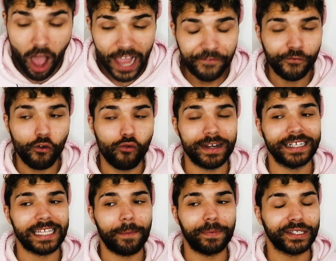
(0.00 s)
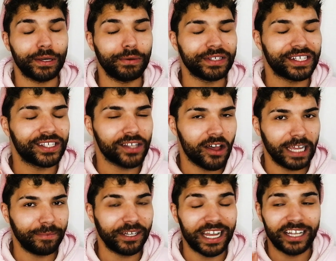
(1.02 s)
I thought this episode,
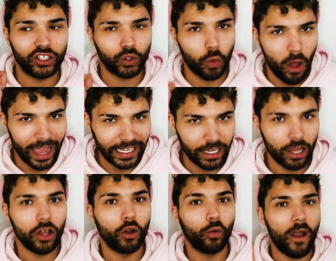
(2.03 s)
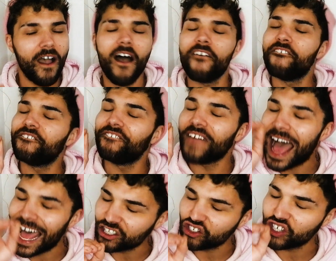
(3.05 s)
Simon and Dwight were
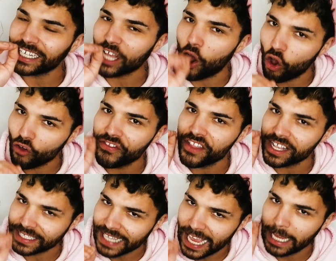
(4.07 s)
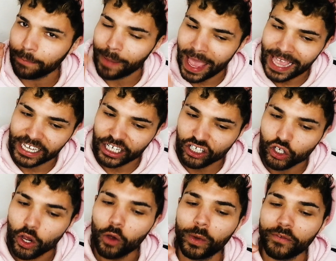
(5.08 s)
actually on the same
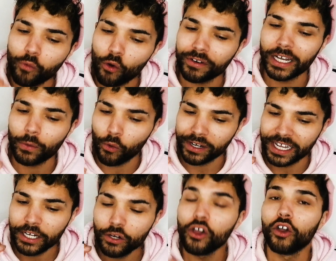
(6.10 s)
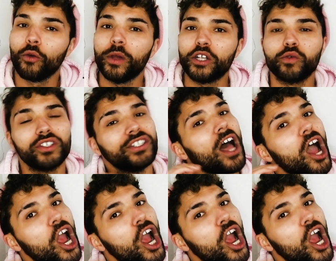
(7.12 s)
page with what they wanted, which was